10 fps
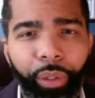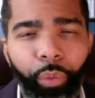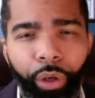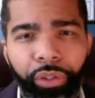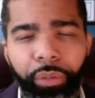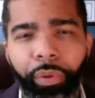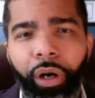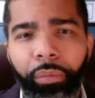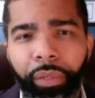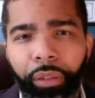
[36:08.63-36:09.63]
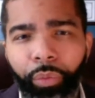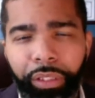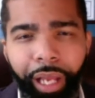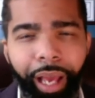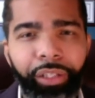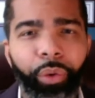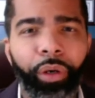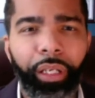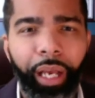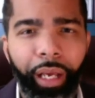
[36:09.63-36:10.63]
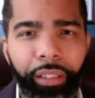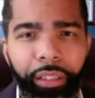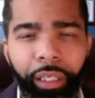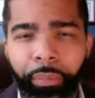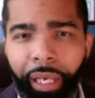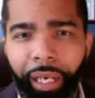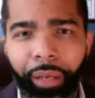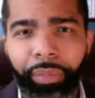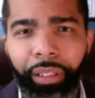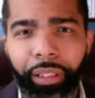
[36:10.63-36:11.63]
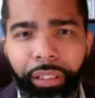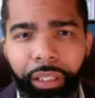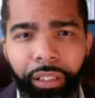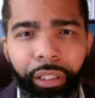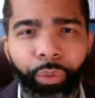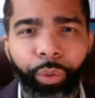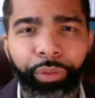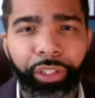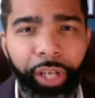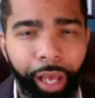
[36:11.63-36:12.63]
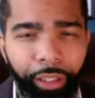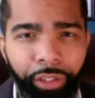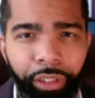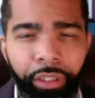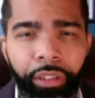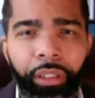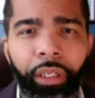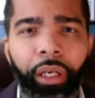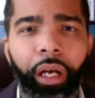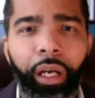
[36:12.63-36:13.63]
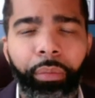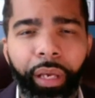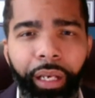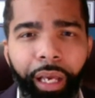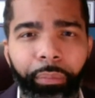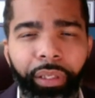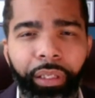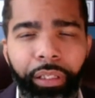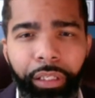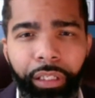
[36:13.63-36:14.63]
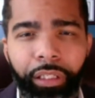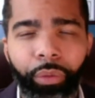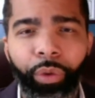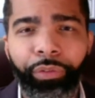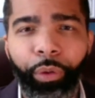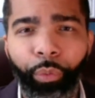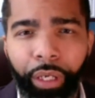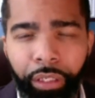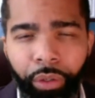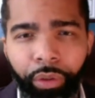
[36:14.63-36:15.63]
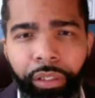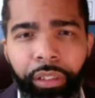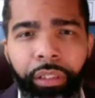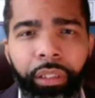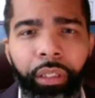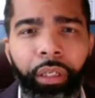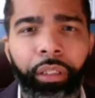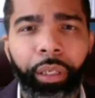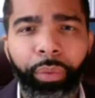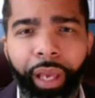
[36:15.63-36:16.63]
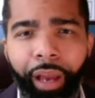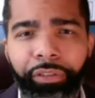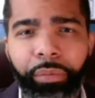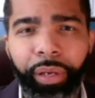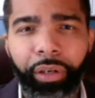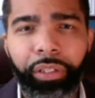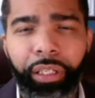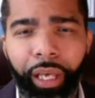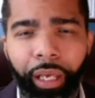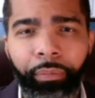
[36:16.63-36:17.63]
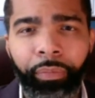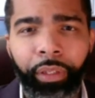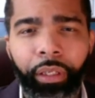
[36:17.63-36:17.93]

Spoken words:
Works Department was last organized, it may not be consistent with the challenges. It may not be consistent with the resources that we have to bear today.